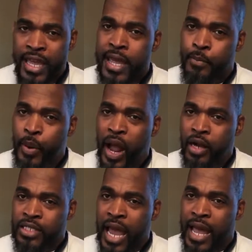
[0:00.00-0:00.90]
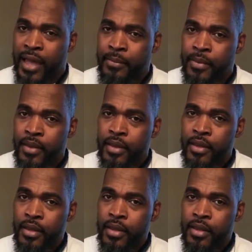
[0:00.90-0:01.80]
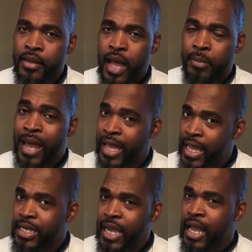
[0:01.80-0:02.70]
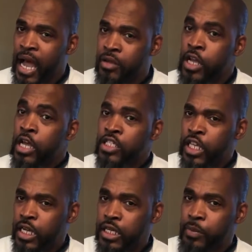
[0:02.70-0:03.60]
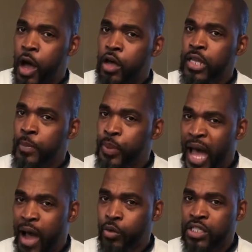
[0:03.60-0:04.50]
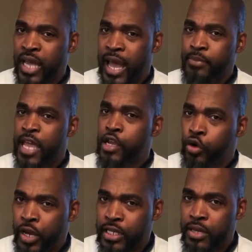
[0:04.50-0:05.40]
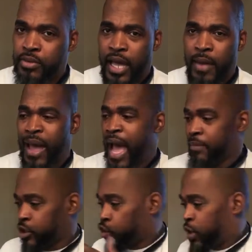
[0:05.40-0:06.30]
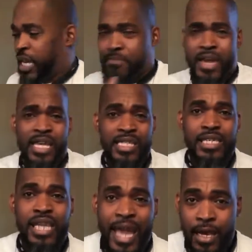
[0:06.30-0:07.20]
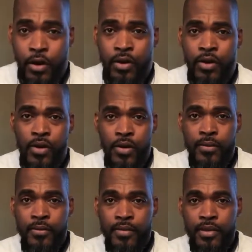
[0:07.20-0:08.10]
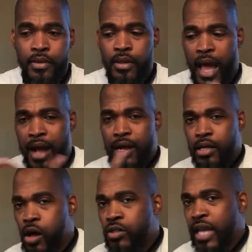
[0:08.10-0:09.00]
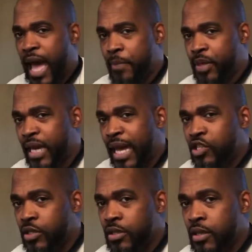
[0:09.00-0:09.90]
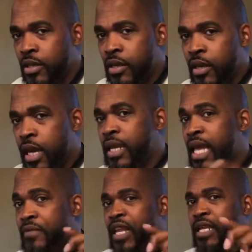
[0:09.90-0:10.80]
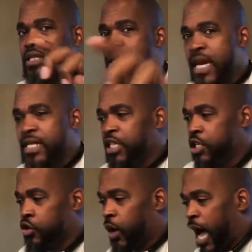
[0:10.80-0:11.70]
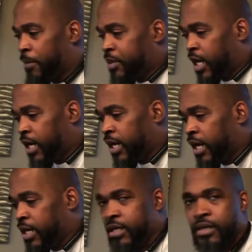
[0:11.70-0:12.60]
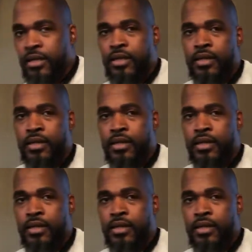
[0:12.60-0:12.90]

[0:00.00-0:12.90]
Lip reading: their empire time. I'm not in their house sucking up all their power time, their greenleaf time. 20 minutes later, I close the application. And even in teaching you, I'm done.